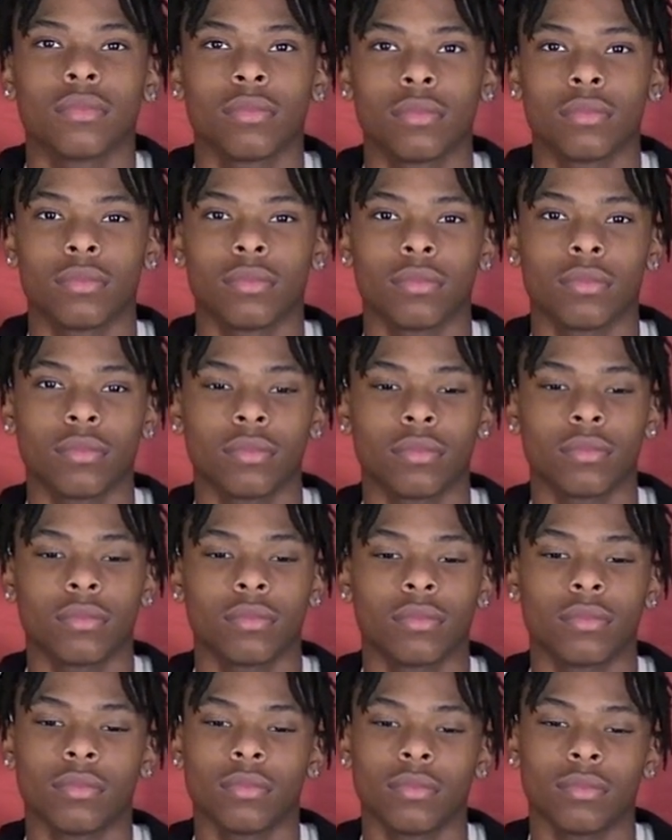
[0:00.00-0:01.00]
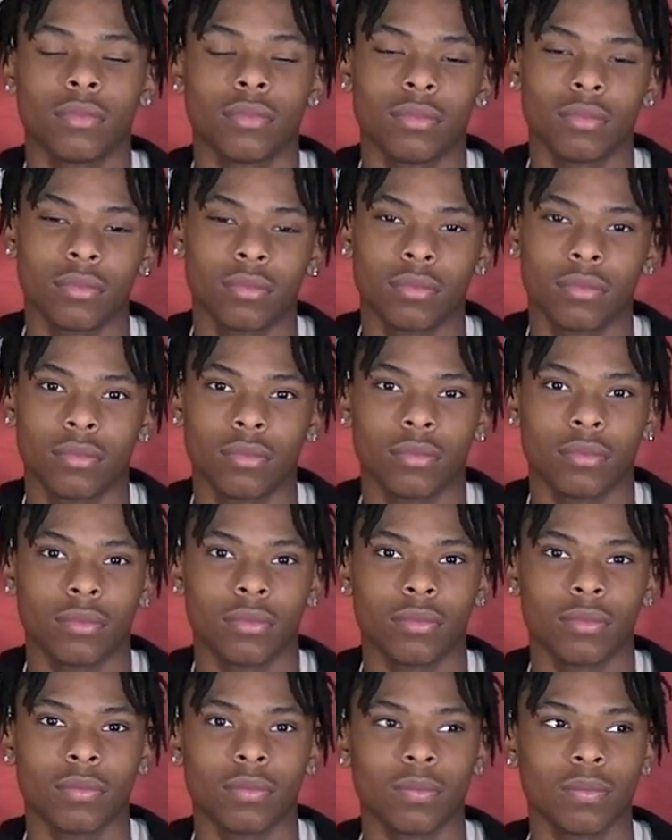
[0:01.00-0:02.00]

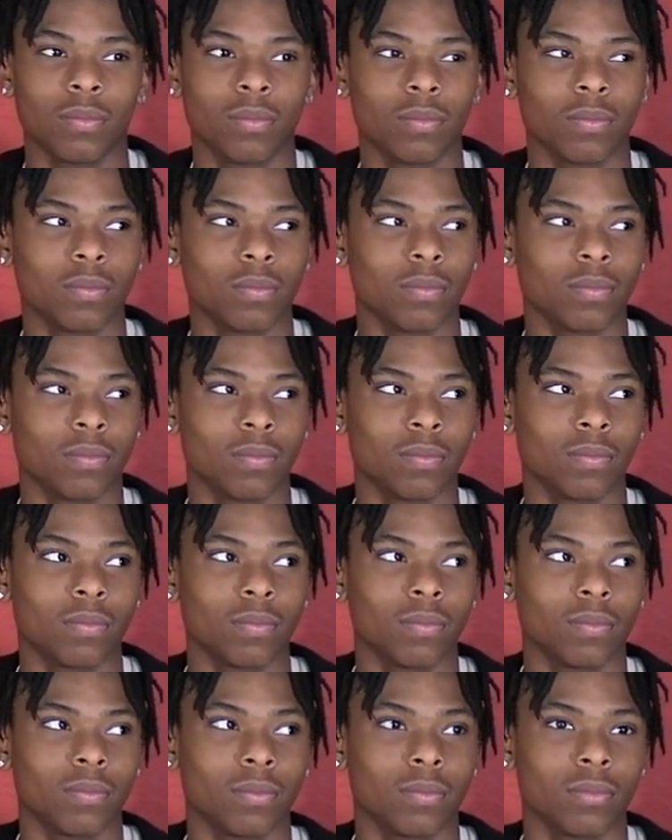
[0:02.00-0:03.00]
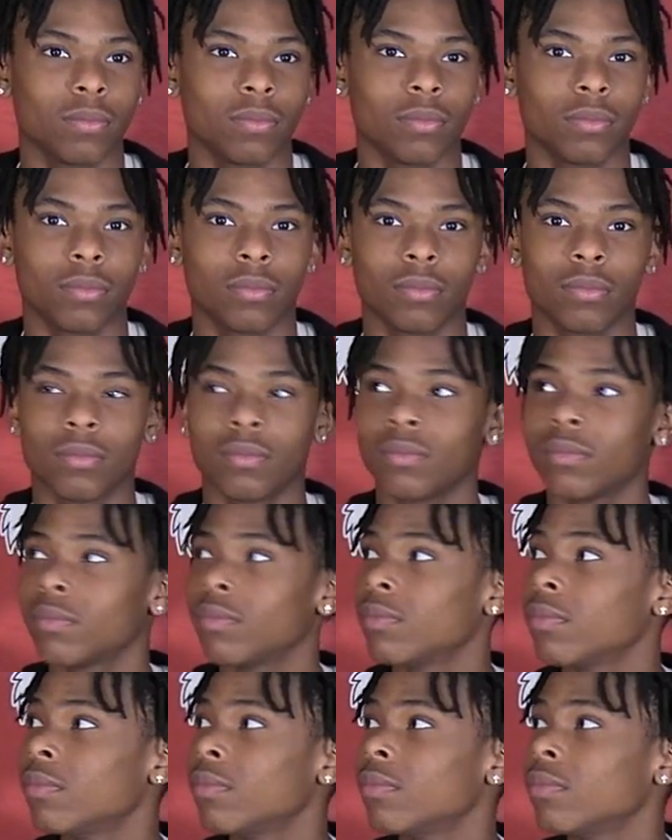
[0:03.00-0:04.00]

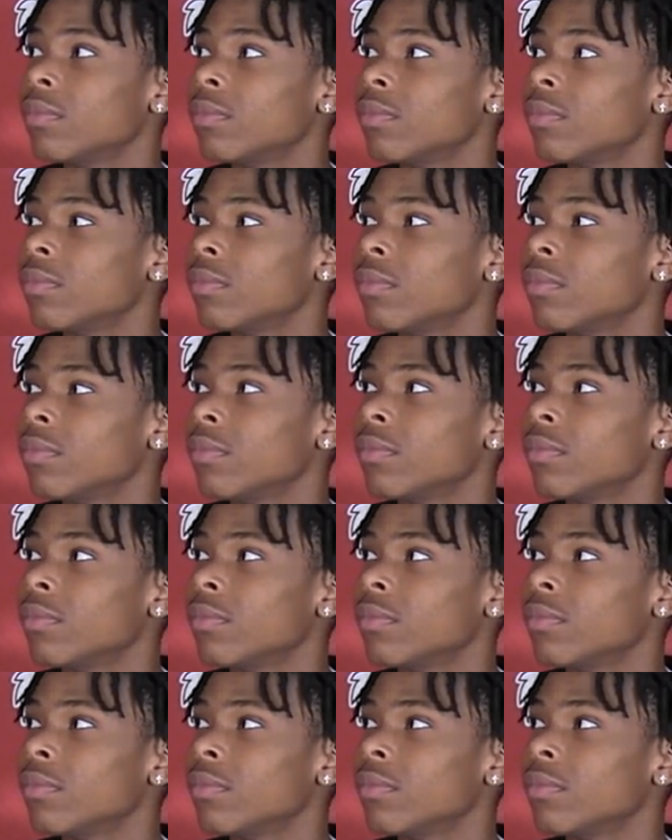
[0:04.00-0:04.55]
This person isn't speaking.